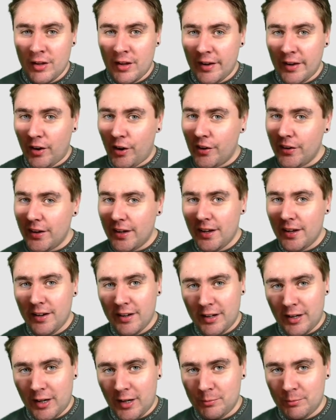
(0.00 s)
on a
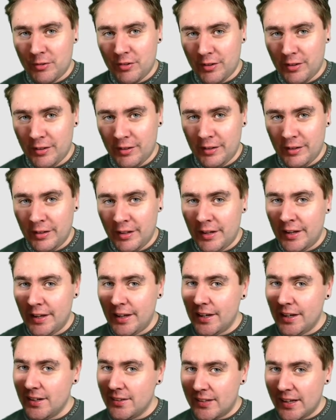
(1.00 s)
helicopter,
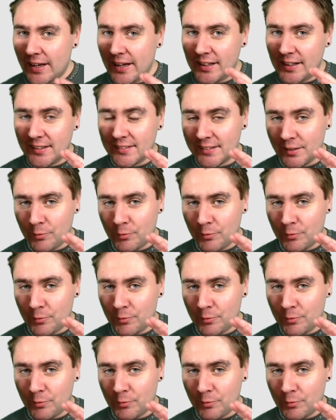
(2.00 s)
it takes